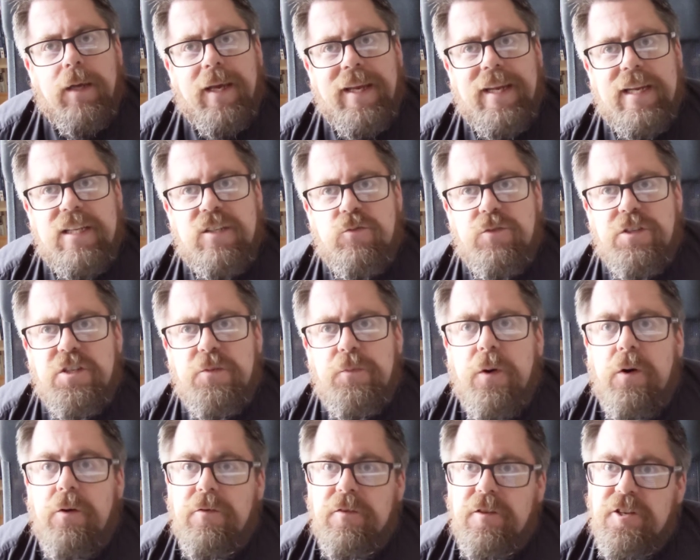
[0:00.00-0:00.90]
In his
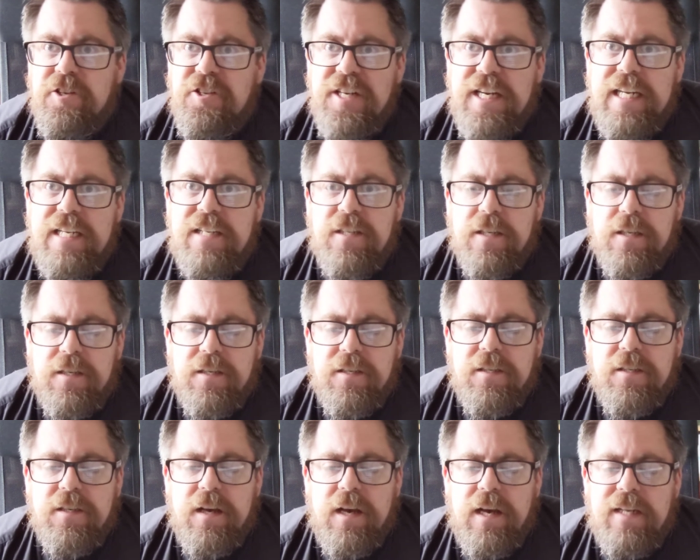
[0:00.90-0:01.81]
response,
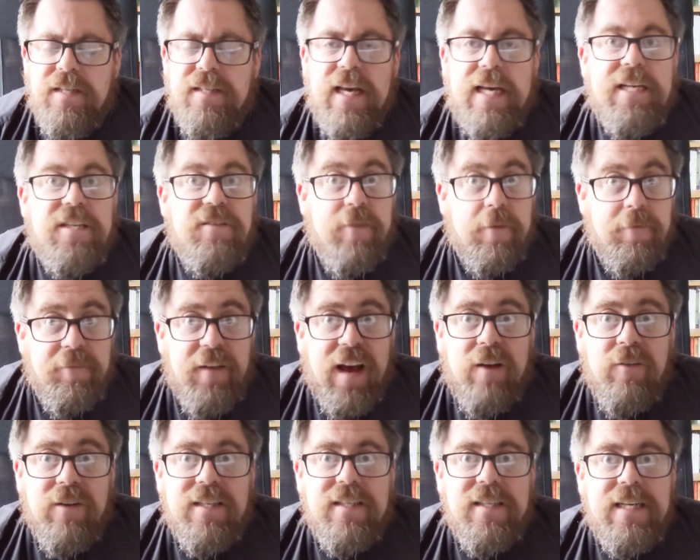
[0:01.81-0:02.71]
Jesus takes the
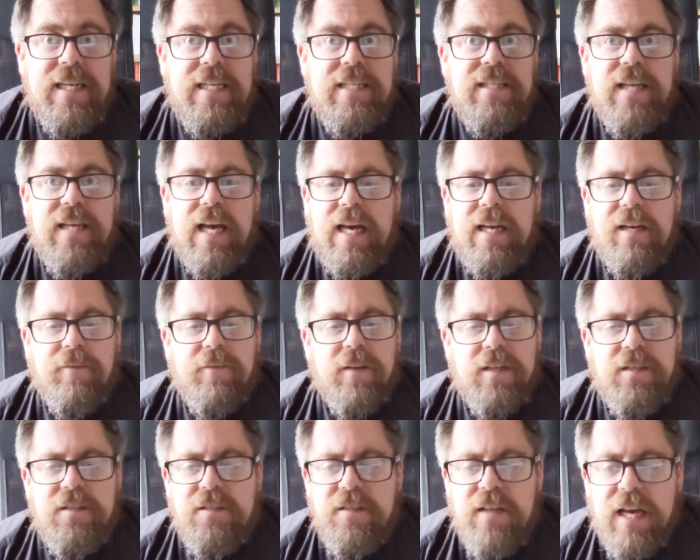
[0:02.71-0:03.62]
Pharisees and
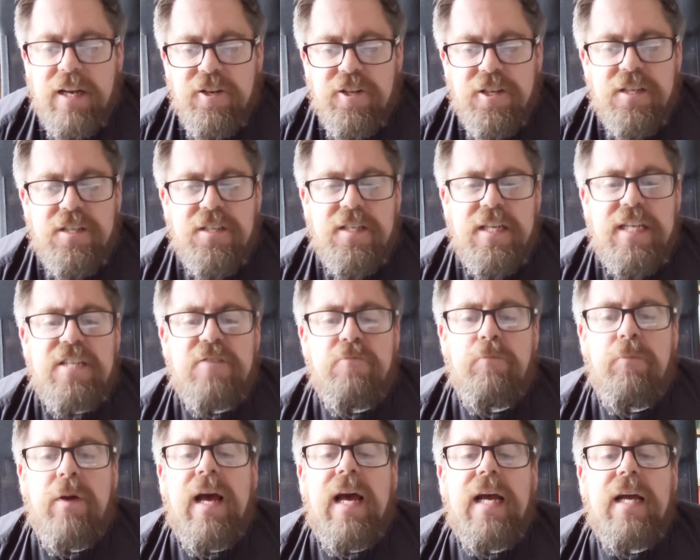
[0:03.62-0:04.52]
the Sadducees
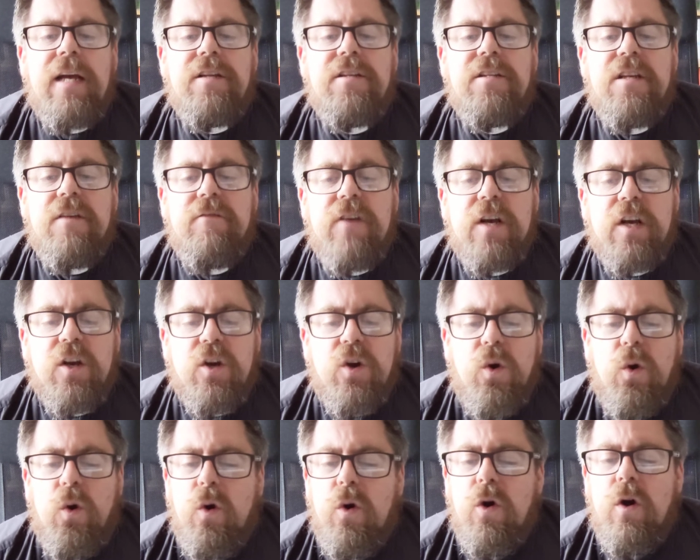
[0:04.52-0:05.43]
back to the
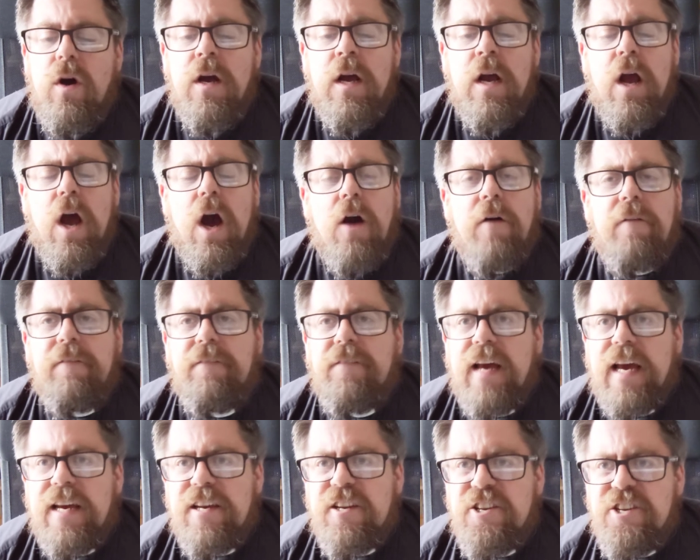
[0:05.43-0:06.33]
core of
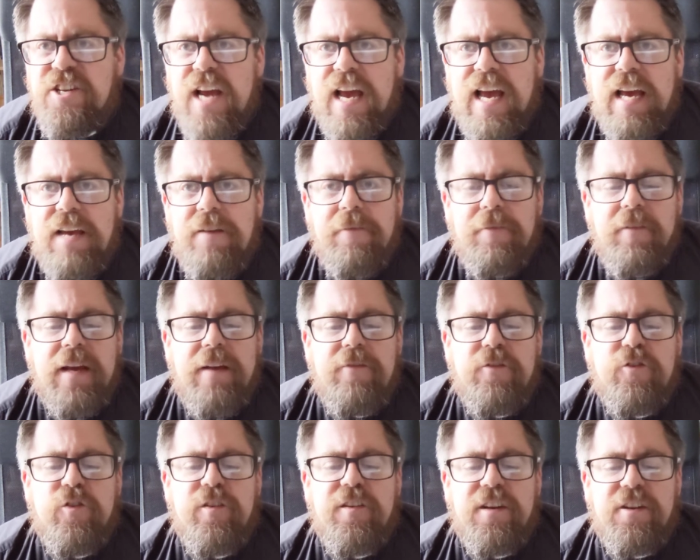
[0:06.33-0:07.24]
their shared
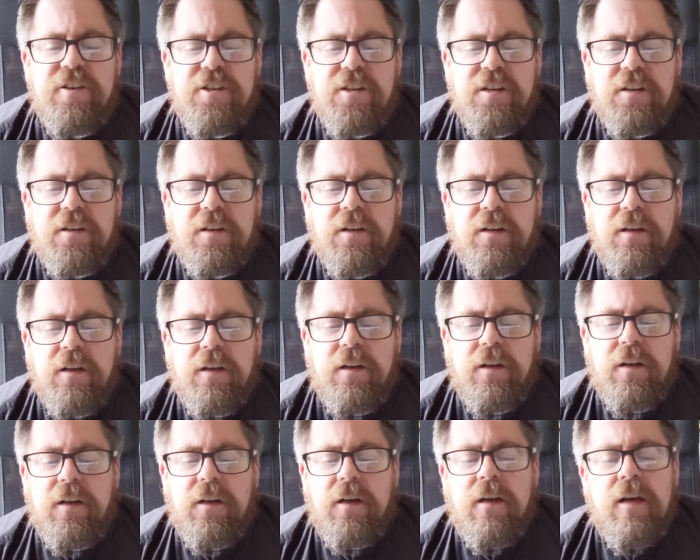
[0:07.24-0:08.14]
faith tradition
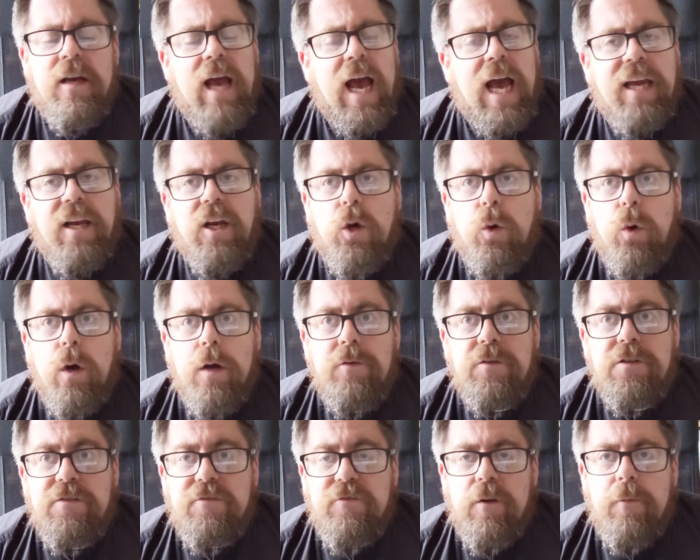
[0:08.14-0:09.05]
and
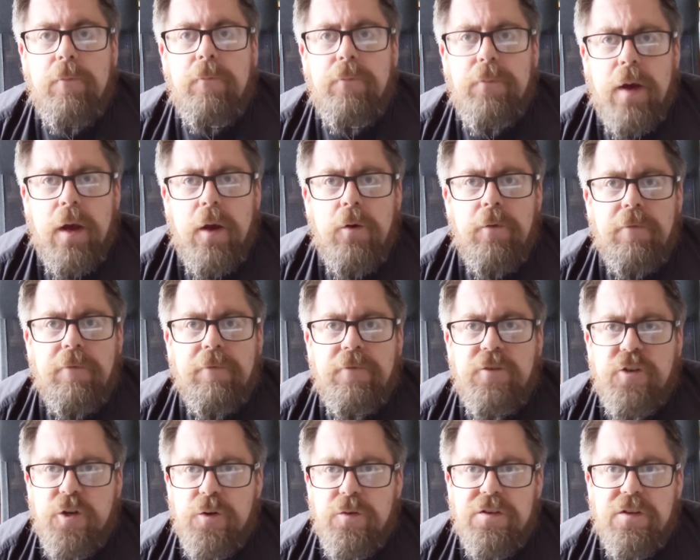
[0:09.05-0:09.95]
quotes from
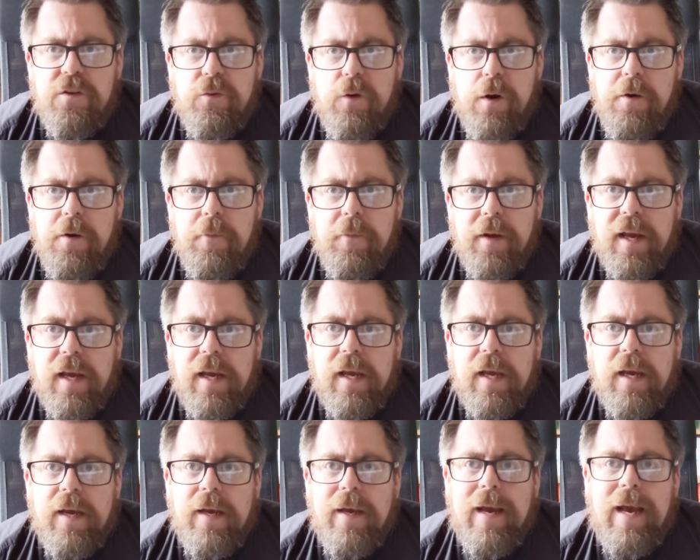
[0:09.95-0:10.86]
both
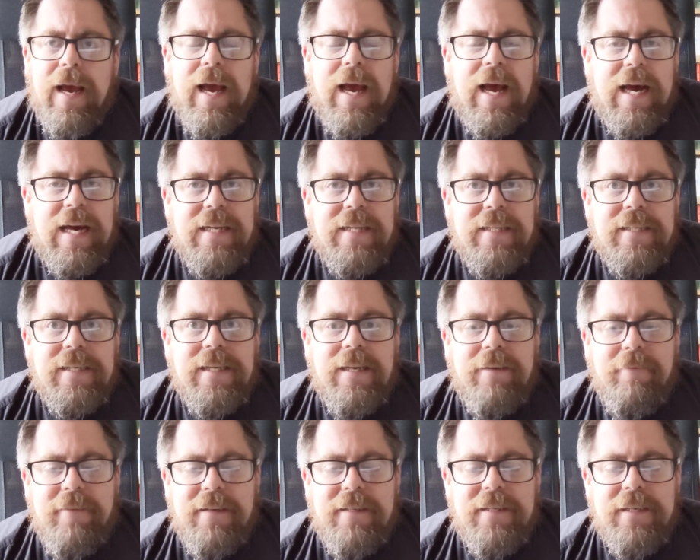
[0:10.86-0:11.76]
Deuteronomy and
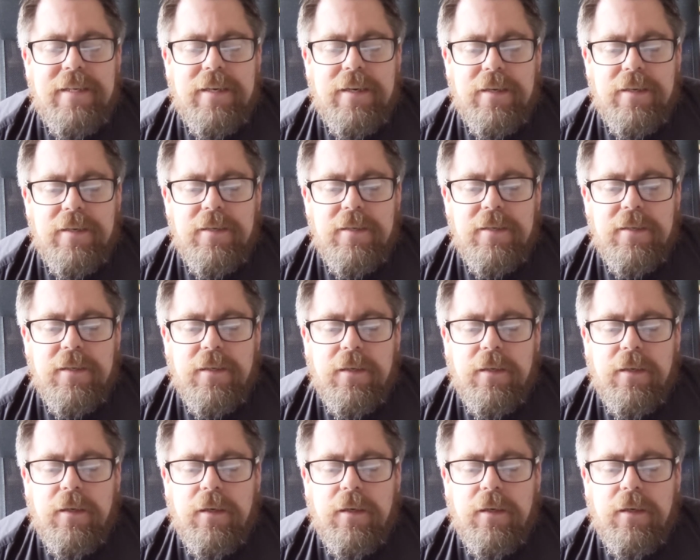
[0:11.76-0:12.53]
Leviticus.